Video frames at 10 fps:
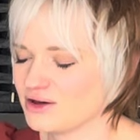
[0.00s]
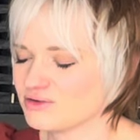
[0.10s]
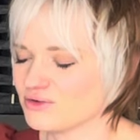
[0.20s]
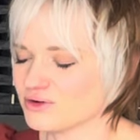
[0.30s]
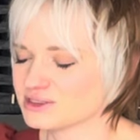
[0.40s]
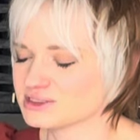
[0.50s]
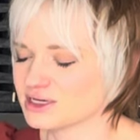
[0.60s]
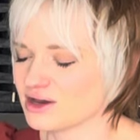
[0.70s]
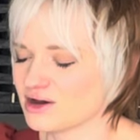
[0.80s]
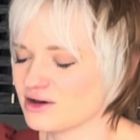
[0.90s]

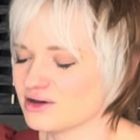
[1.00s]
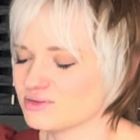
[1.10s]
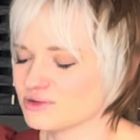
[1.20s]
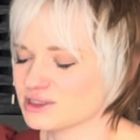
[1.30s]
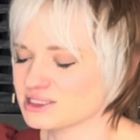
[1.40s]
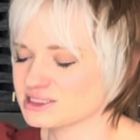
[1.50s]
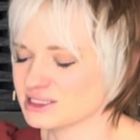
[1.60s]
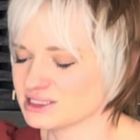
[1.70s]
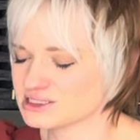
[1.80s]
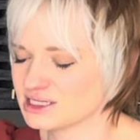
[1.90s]
focusing on releasing
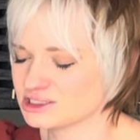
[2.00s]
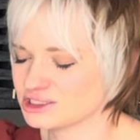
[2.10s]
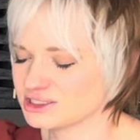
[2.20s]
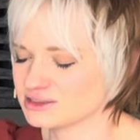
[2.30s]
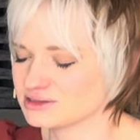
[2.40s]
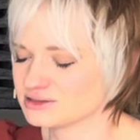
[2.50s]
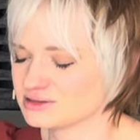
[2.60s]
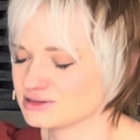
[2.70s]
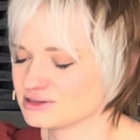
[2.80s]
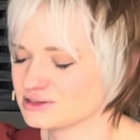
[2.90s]
the tension,
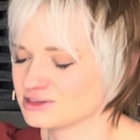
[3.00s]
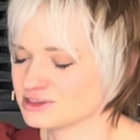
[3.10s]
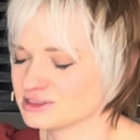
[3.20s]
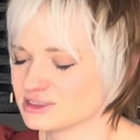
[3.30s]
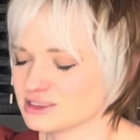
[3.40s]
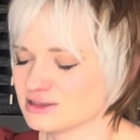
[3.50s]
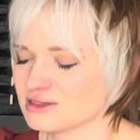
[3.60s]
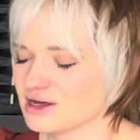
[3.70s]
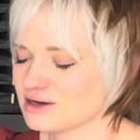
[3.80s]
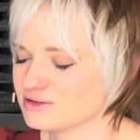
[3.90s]
just sending
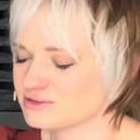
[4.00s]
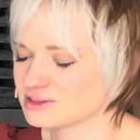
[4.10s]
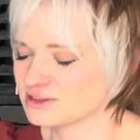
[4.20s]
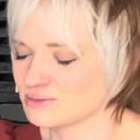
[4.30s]
love to the